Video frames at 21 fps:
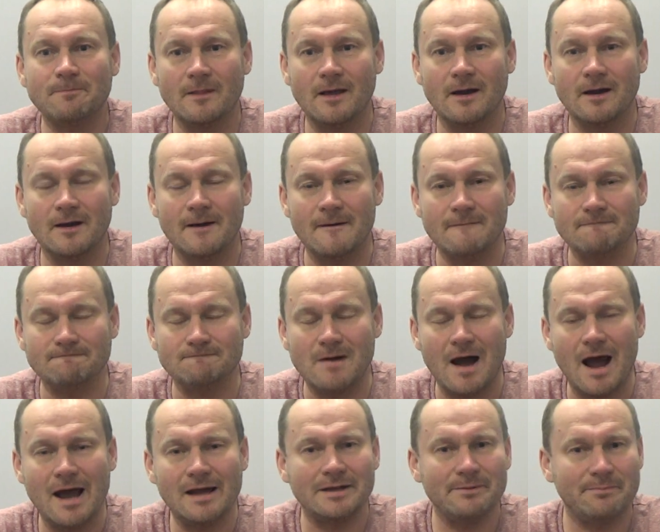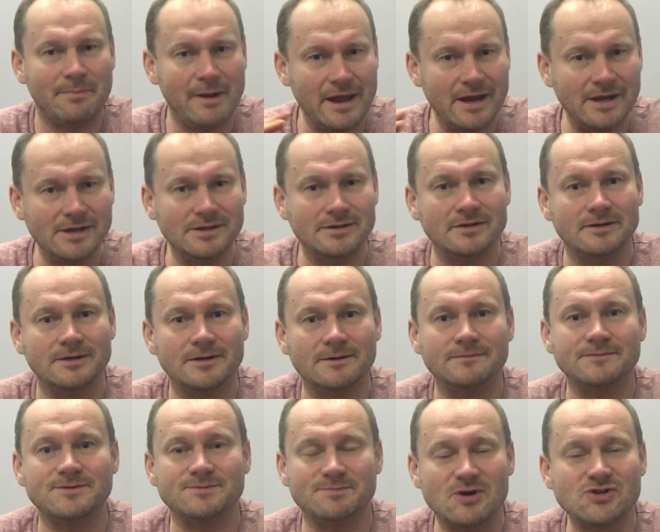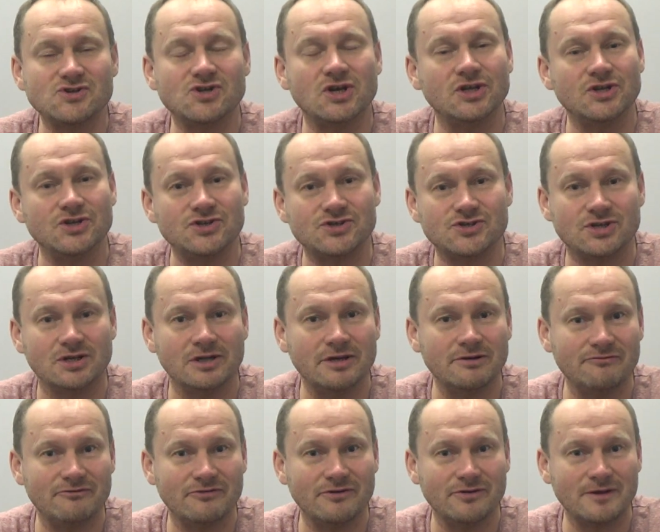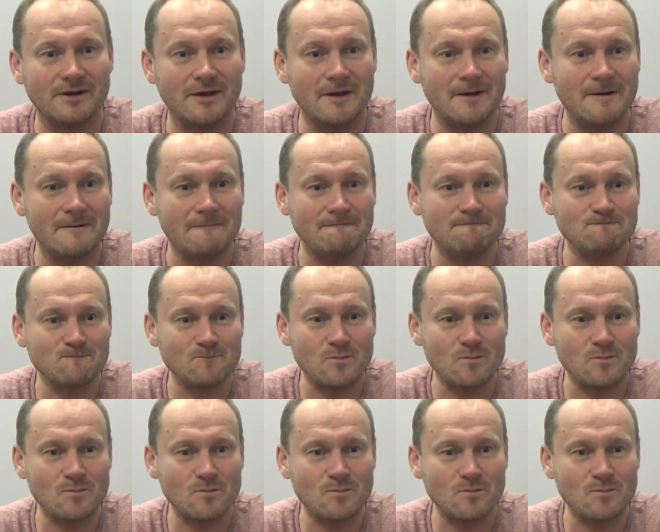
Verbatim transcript: um, highly paid um, specialists live in uh,